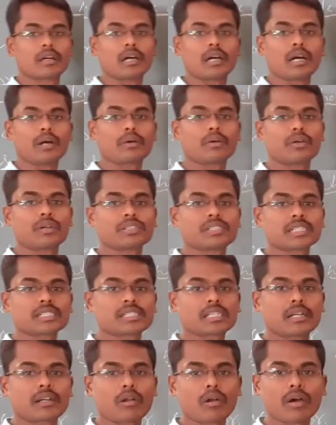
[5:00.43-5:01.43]
I'm going to just
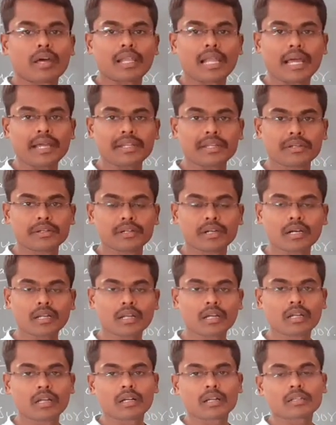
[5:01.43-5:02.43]
draw a line here.
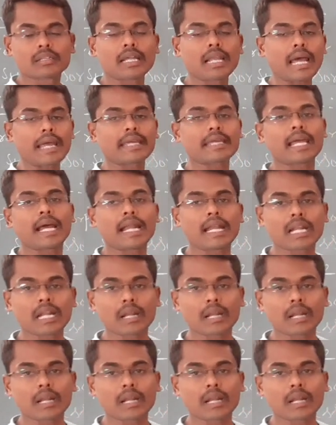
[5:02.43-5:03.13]
Then I can